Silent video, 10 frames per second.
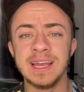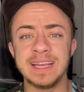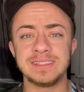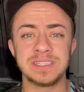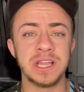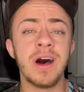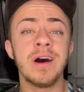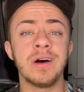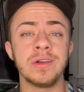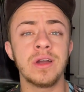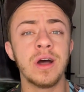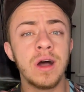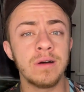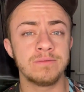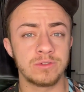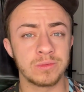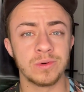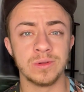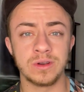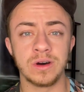it's not
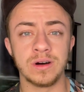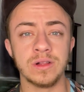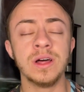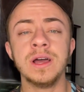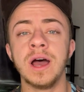uncomfortable at all.